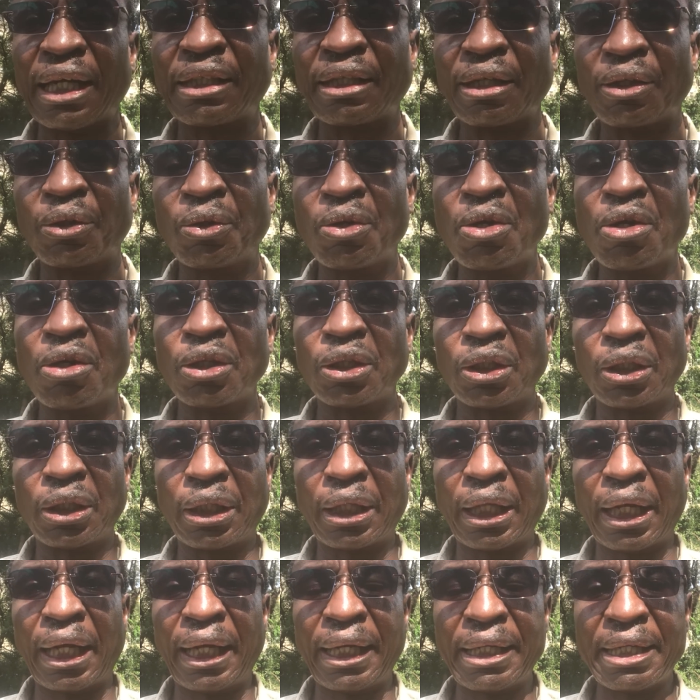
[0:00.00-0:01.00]
you know,
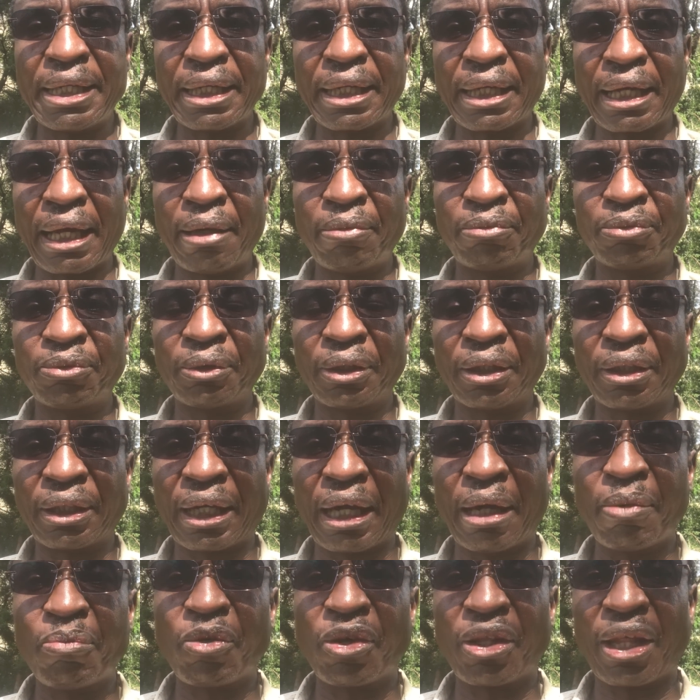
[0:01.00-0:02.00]
the lady came
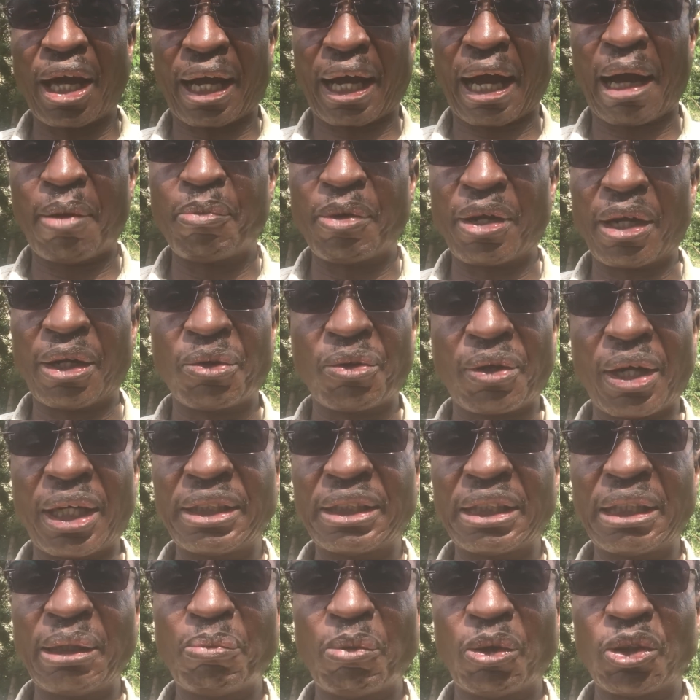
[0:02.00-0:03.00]
with a camera. You can
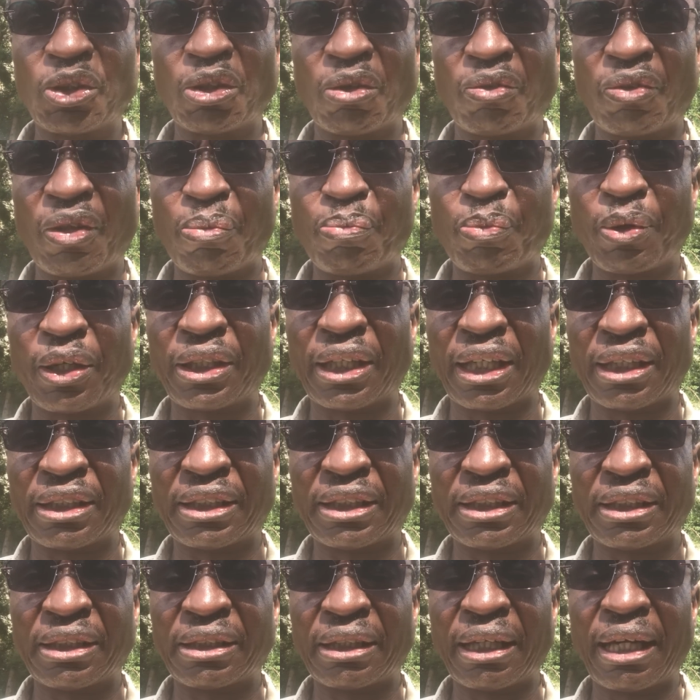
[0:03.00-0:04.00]
see most of the pictures.
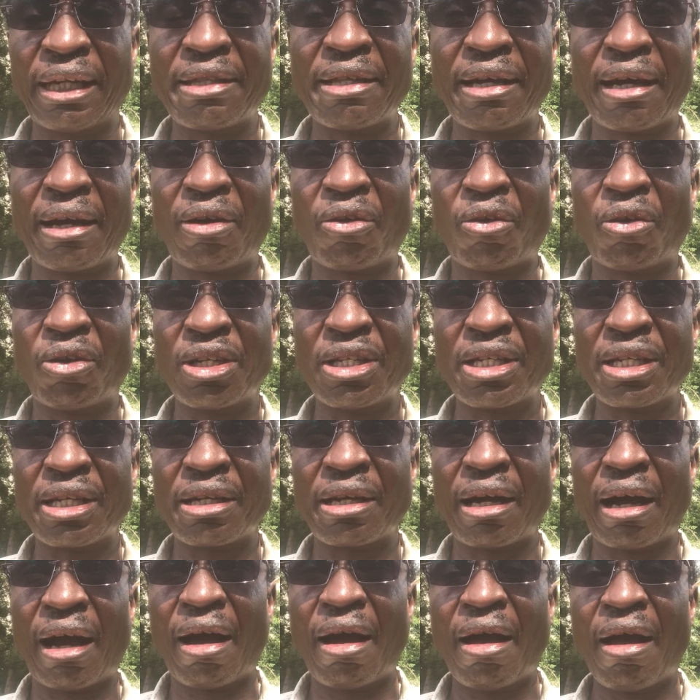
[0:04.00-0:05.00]
She's either
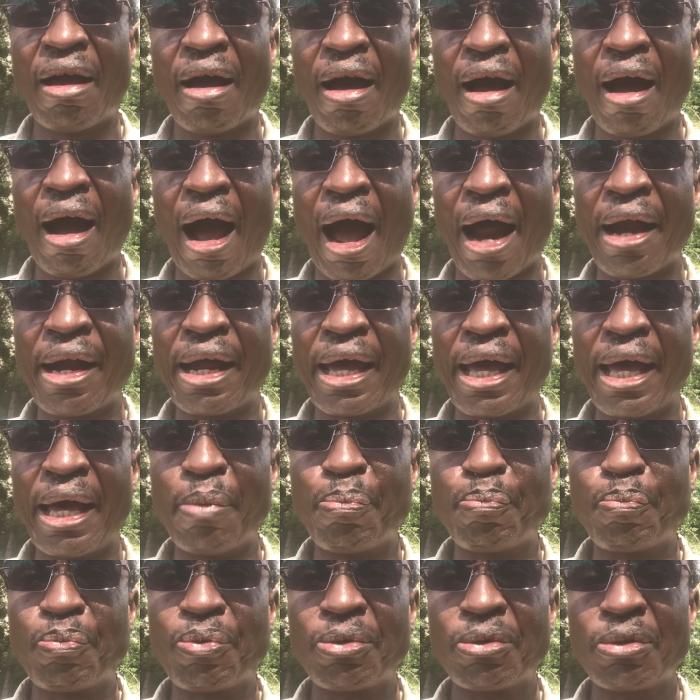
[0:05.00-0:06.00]
holding an app
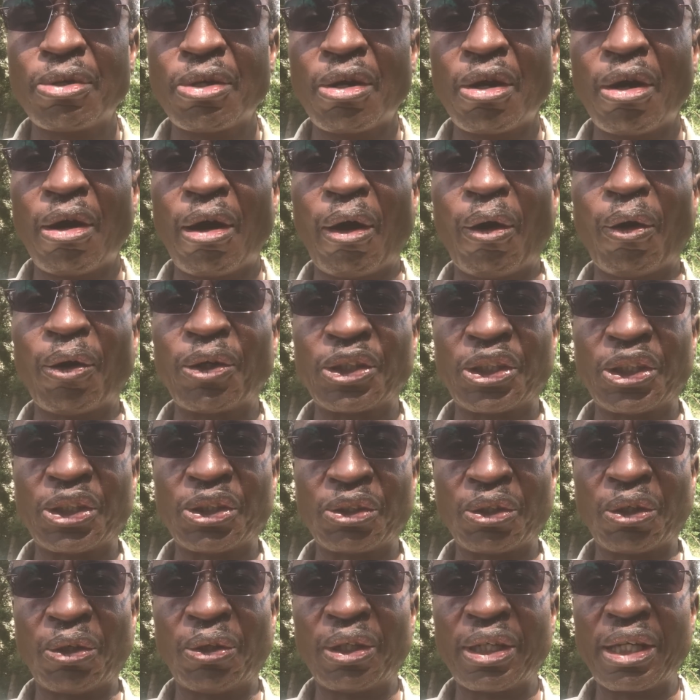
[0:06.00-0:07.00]
or she's
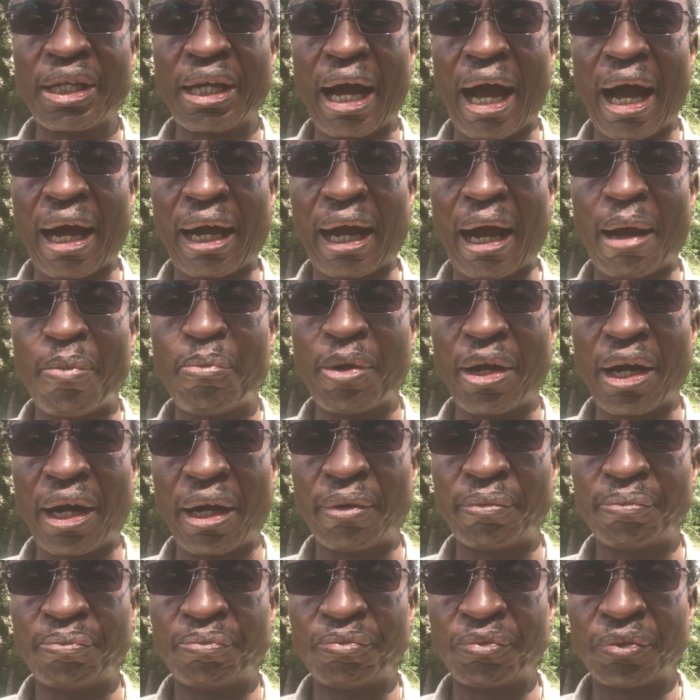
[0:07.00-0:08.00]
holding a camera.
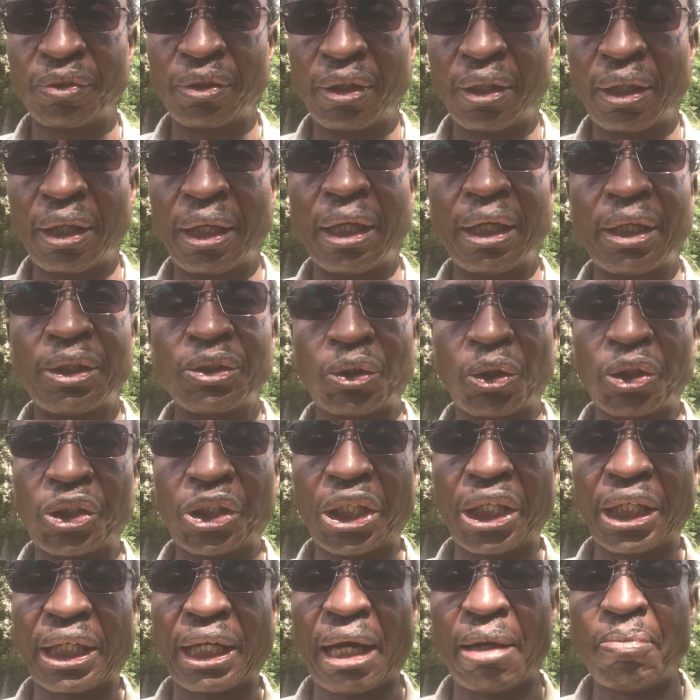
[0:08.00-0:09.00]
So
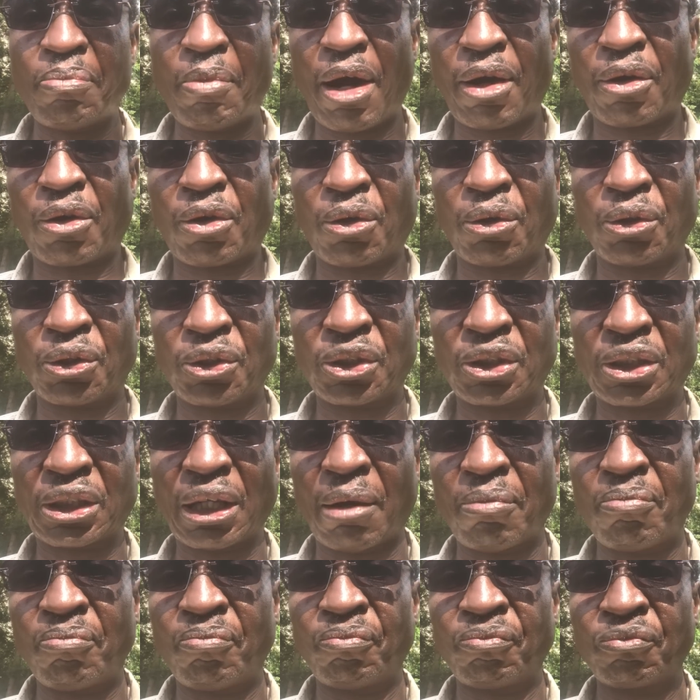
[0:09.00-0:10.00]
she came across
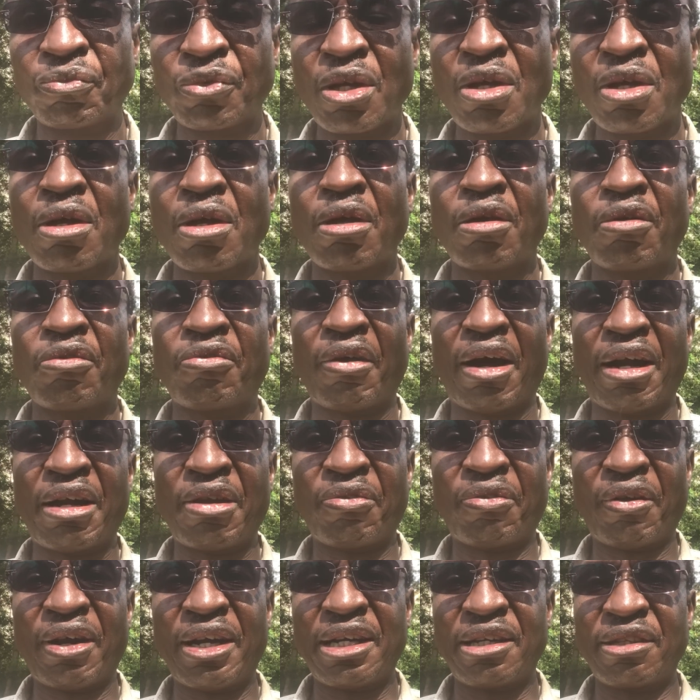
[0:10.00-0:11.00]
some
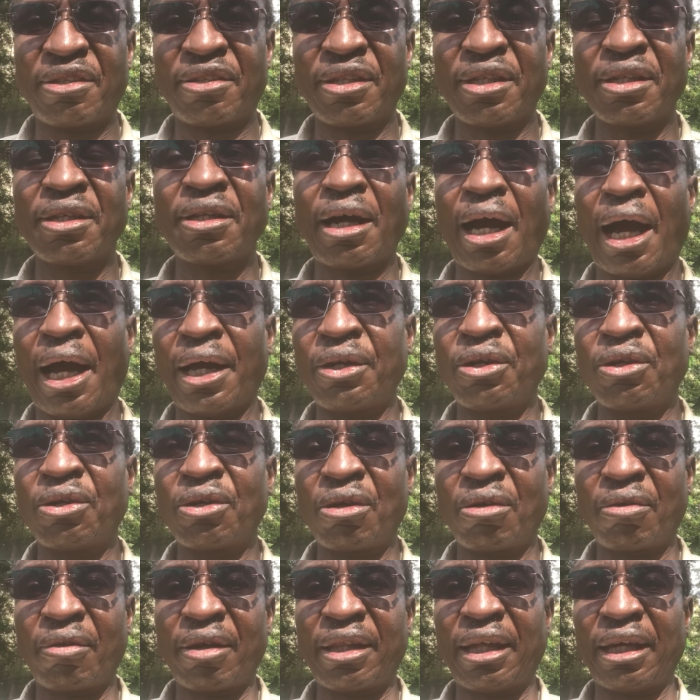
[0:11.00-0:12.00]
funny thing. I don't
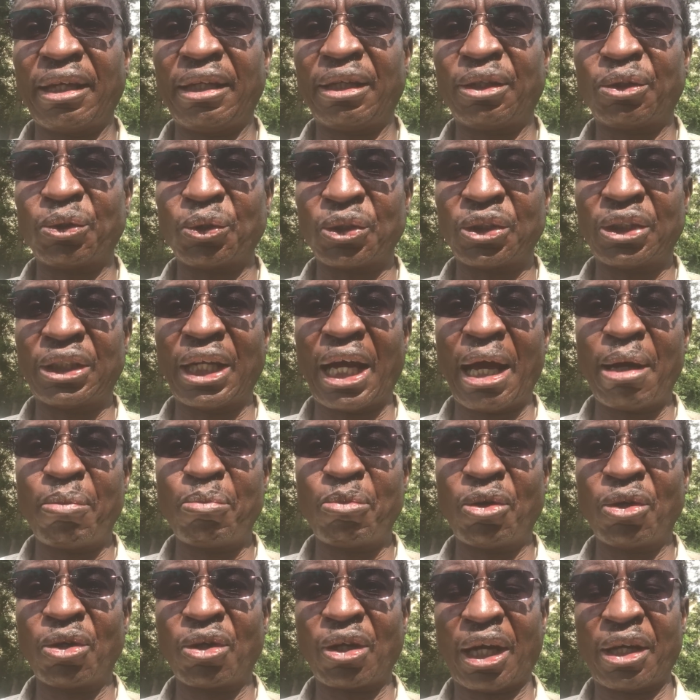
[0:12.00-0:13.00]
know whether it was
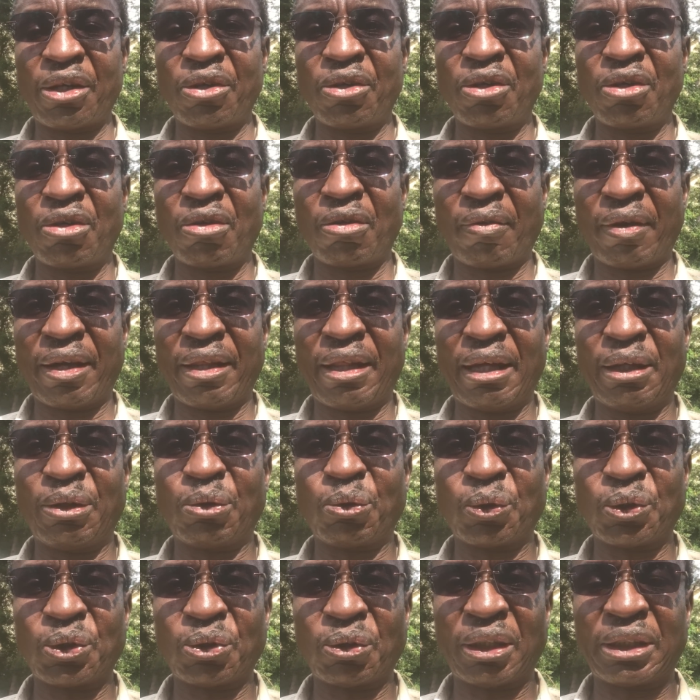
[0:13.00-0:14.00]
diamond. I don't know whether it
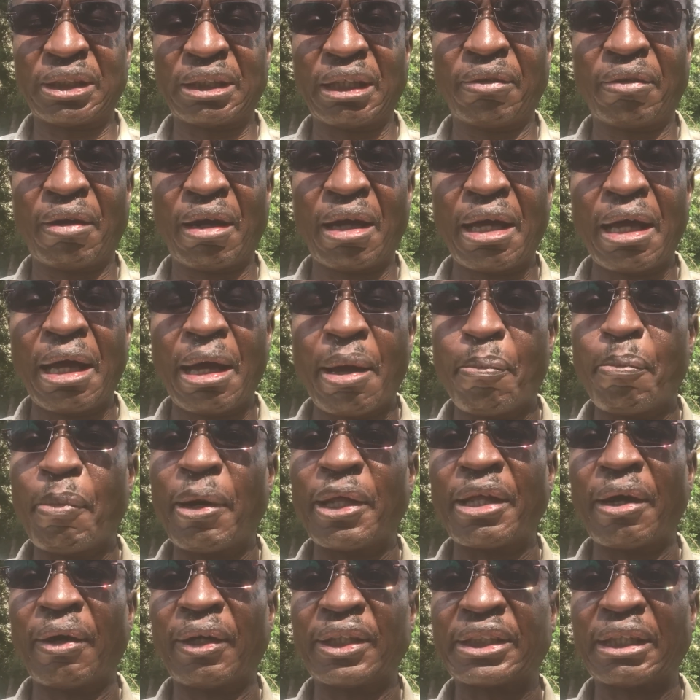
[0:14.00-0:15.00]
was whatever.
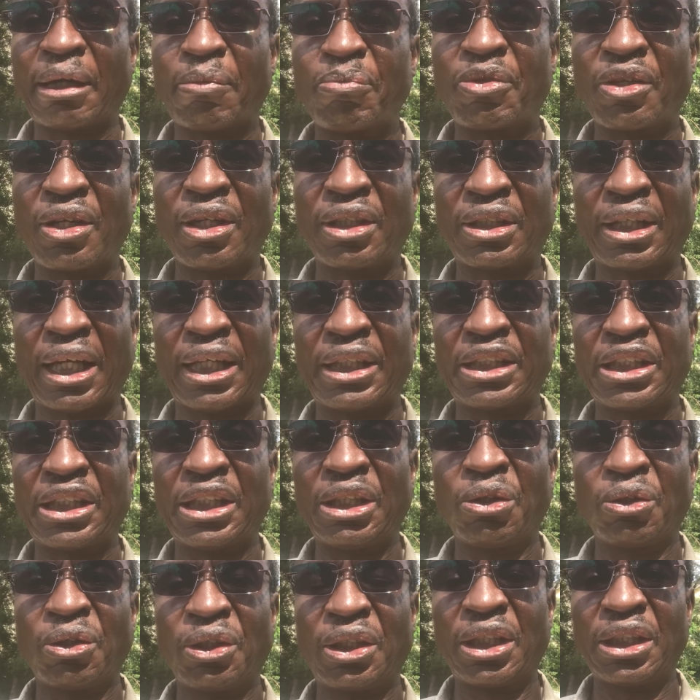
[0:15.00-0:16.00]
But there were some things that she
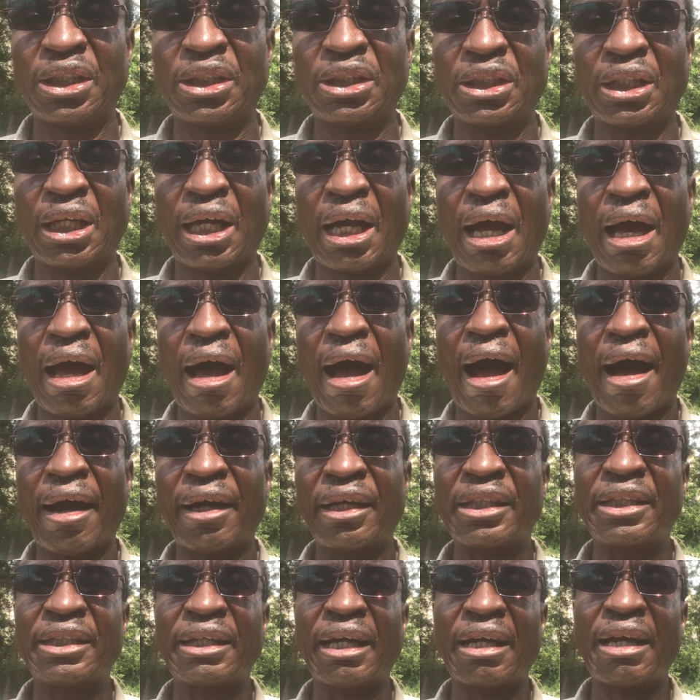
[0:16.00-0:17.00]
noticed.
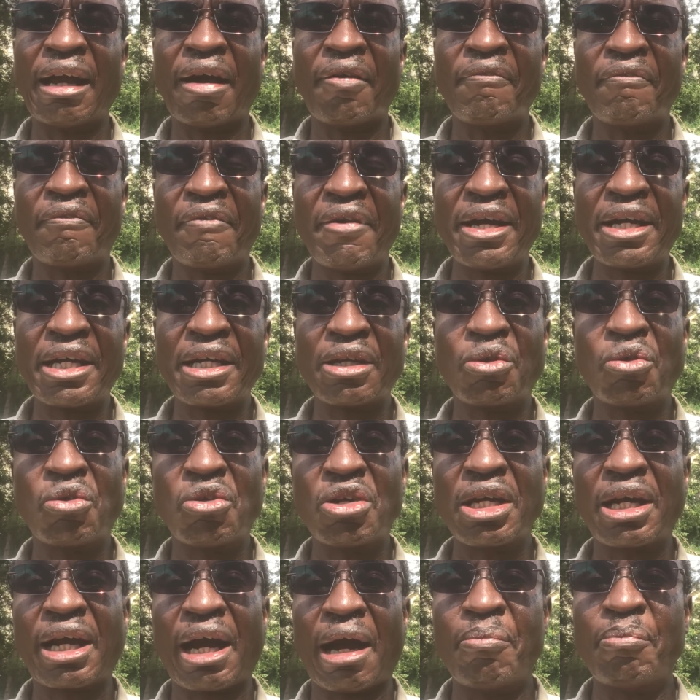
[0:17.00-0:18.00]
And she had a very
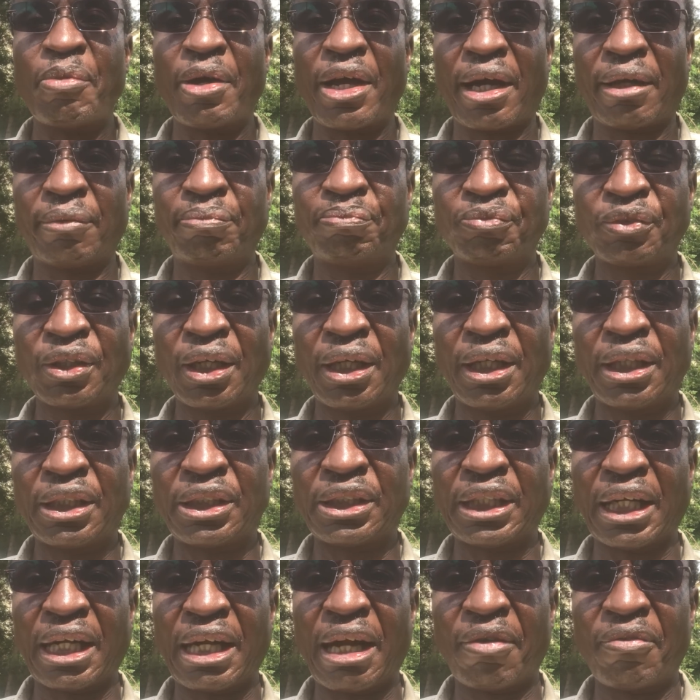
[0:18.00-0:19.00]
good camera.
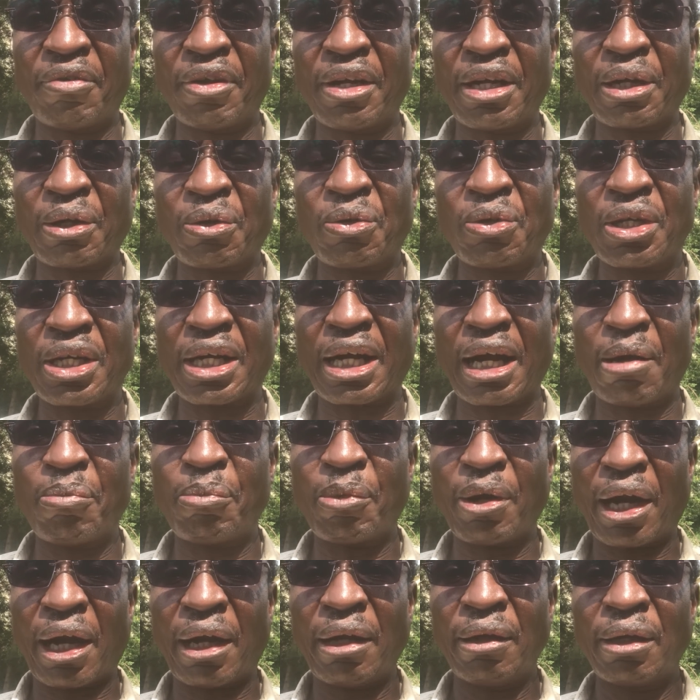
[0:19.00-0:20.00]
She had a very good
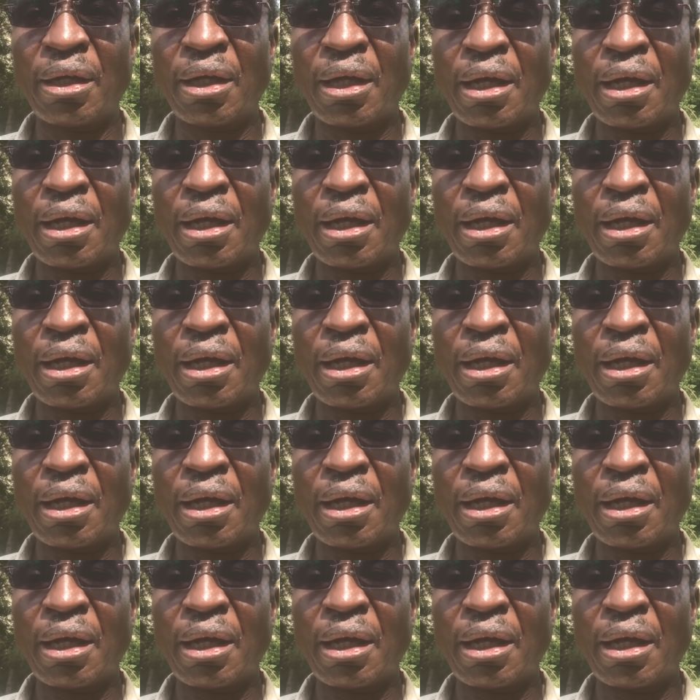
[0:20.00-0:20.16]
camera.